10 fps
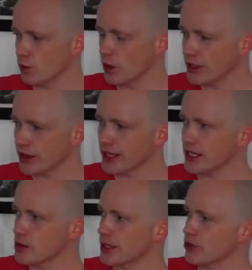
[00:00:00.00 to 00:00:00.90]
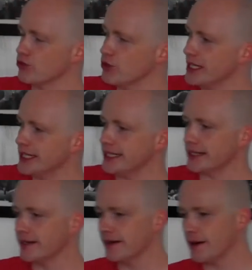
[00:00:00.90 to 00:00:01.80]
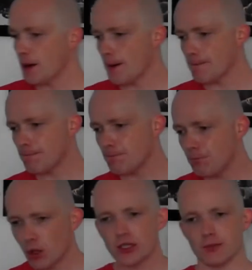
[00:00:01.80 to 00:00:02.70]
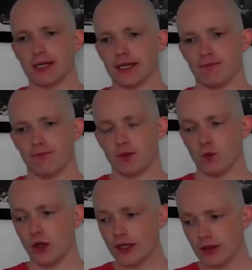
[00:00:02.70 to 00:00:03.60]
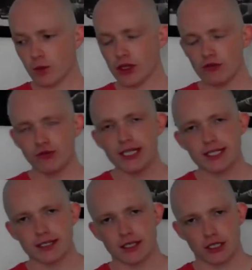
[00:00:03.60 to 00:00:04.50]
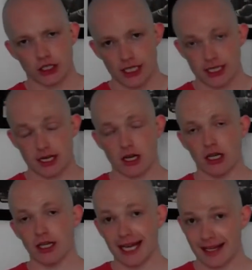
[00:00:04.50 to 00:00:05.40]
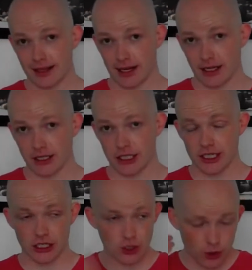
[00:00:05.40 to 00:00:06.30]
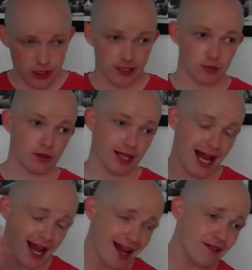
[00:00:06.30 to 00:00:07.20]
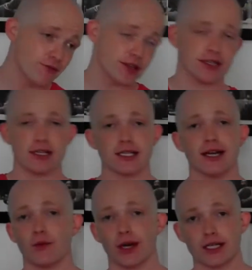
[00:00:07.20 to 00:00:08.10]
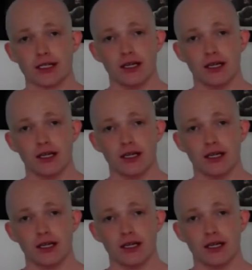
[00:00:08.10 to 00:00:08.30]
One of the things which really bugs me, one of the reasons she's like that, and she associated with everything I said when